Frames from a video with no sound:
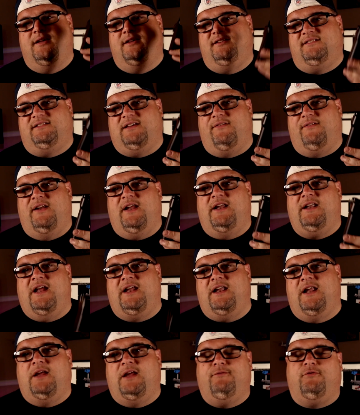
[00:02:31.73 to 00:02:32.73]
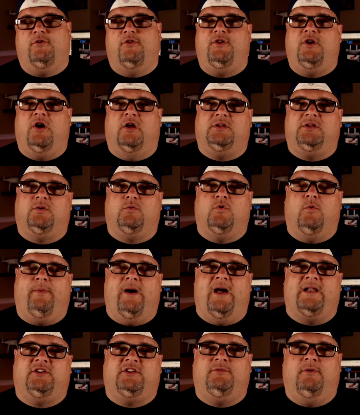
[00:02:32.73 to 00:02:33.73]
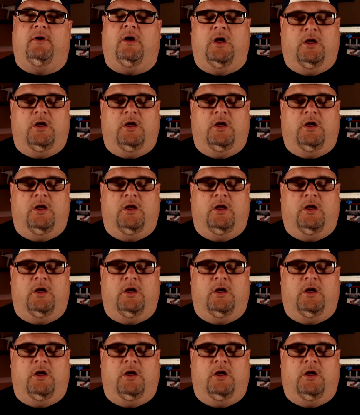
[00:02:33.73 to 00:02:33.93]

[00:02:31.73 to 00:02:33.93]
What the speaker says: $79.99 for the Autel Robotics